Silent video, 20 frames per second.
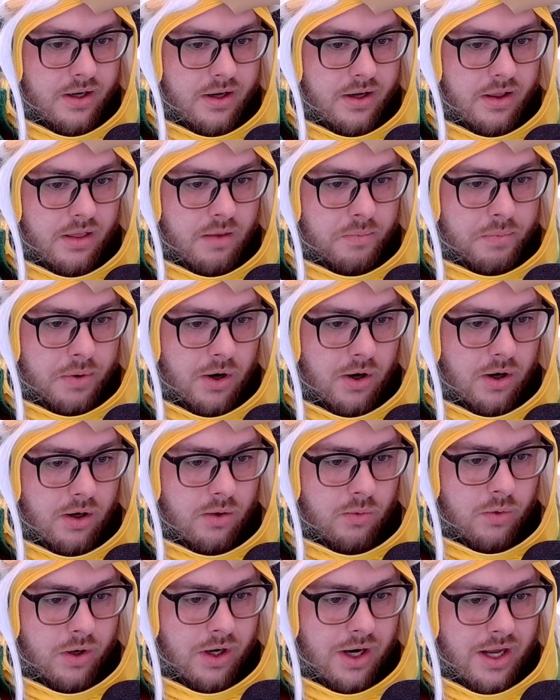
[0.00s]
the part
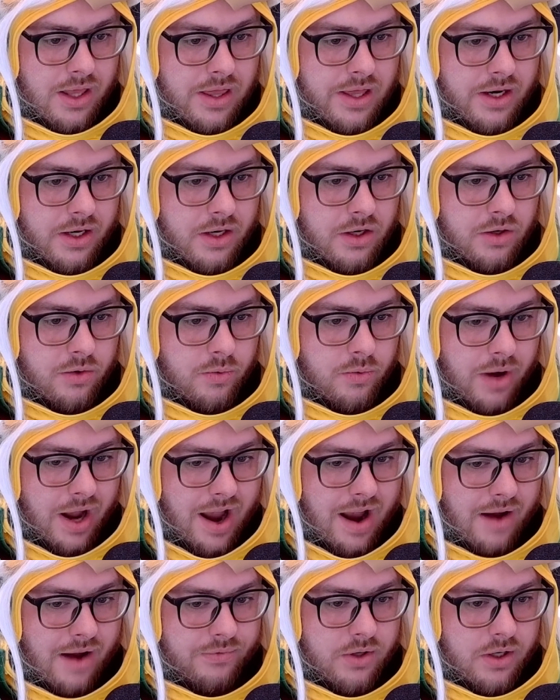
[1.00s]
where I think you
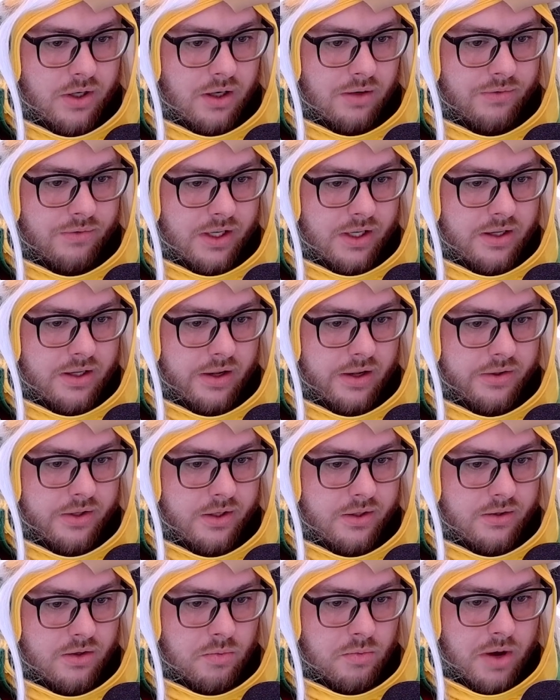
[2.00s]
have to convict on
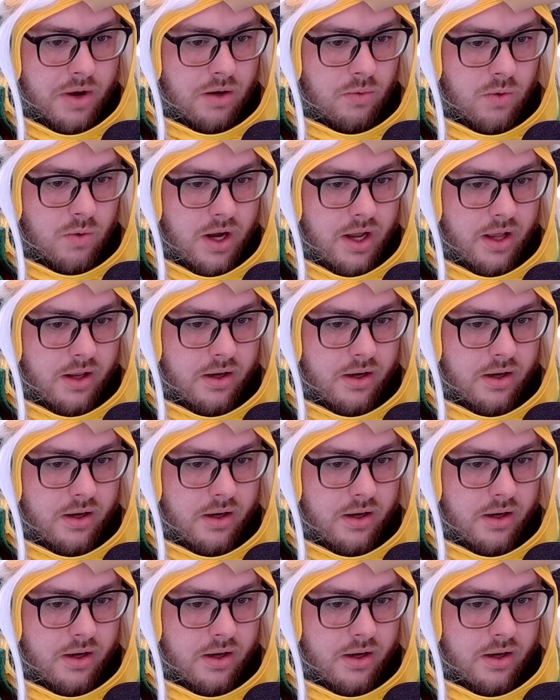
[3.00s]
this, no matter what.